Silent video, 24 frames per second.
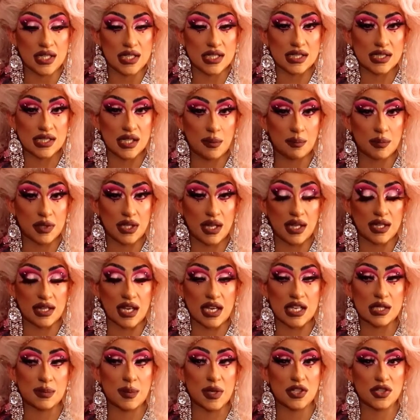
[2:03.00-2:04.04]
something like
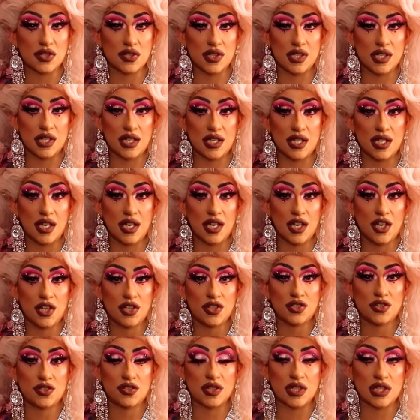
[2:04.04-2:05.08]
that, especially
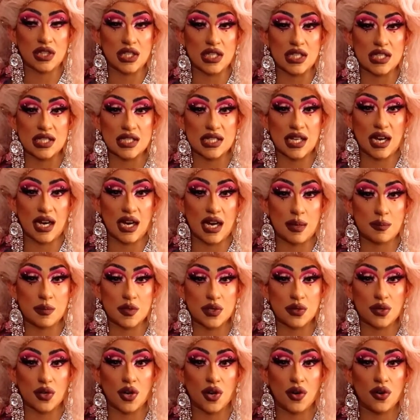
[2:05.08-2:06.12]
during these times
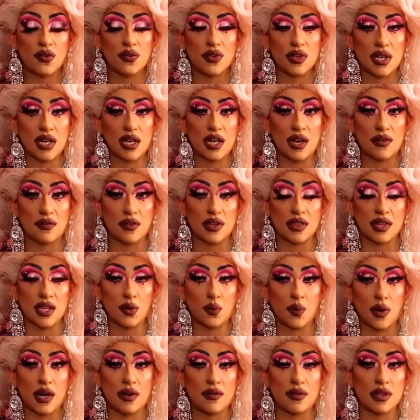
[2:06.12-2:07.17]
with COVID and
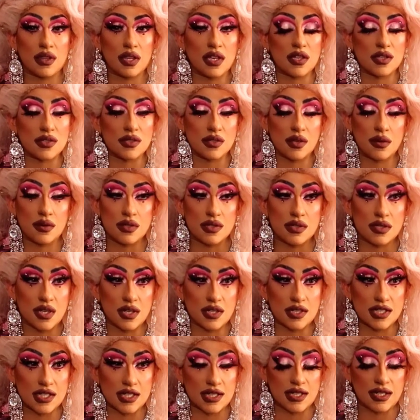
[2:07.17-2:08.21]
everything where everything is so
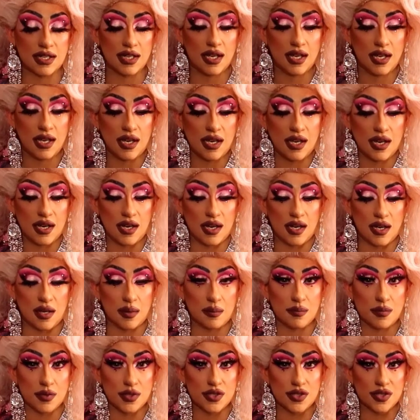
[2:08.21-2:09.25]
uncertain.
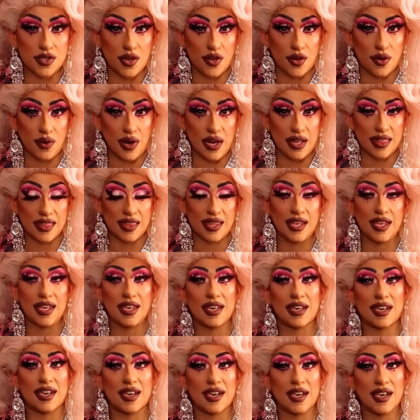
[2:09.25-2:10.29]
Um, so I
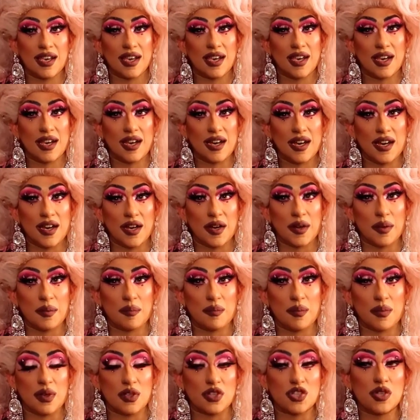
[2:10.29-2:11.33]
think um,
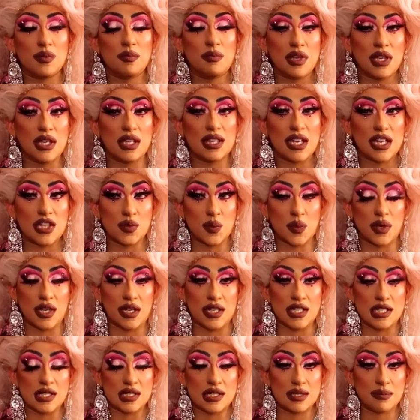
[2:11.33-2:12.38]
to me, that's what
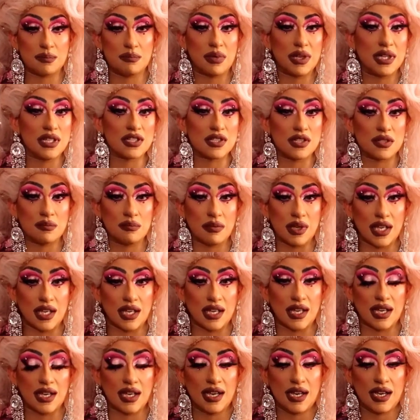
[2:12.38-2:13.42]
it's been to
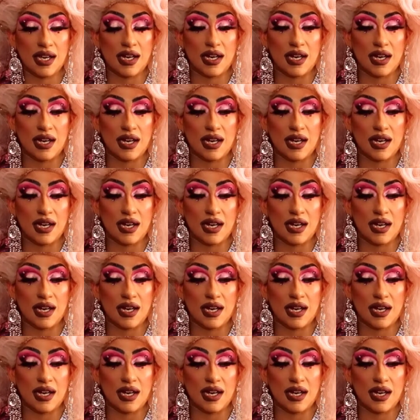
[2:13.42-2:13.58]
me.